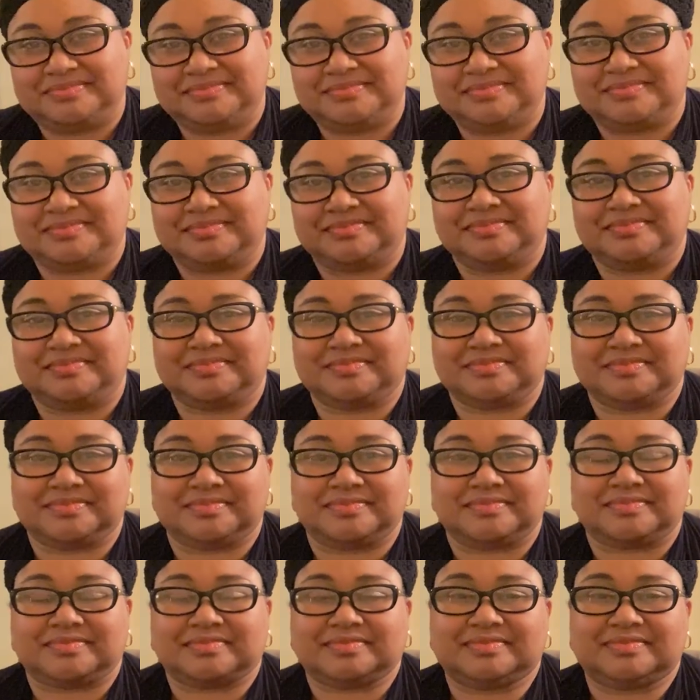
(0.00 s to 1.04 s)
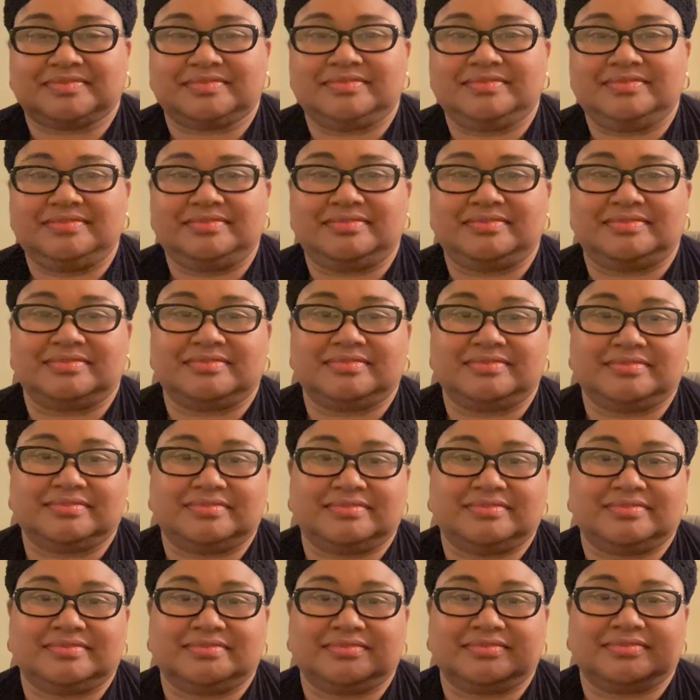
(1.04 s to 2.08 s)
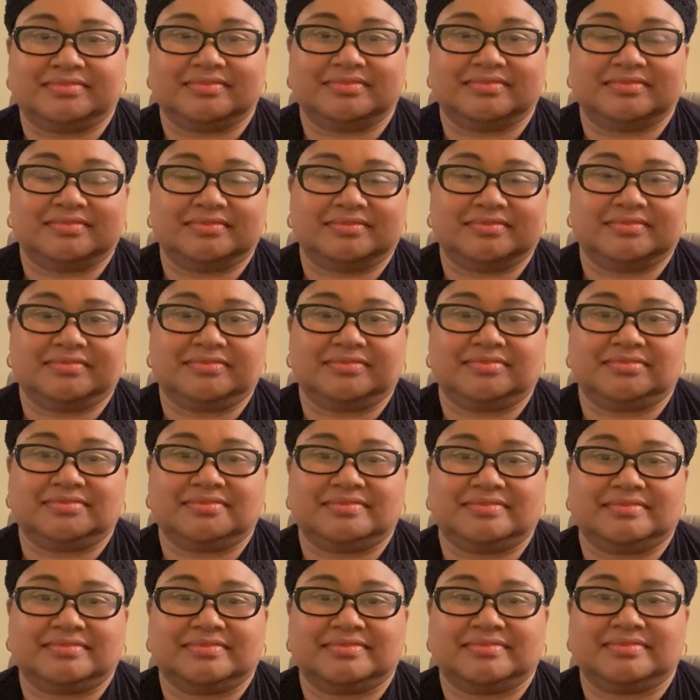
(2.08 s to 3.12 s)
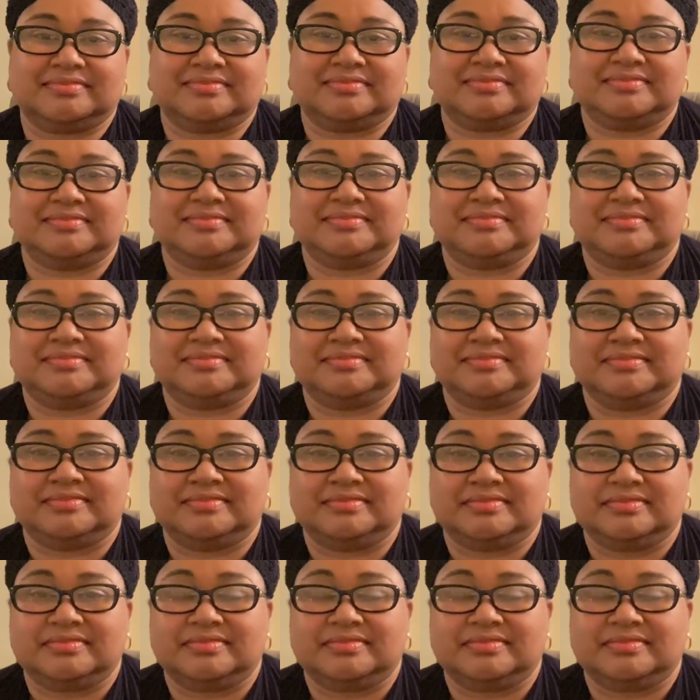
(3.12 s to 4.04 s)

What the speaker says: (not speaking)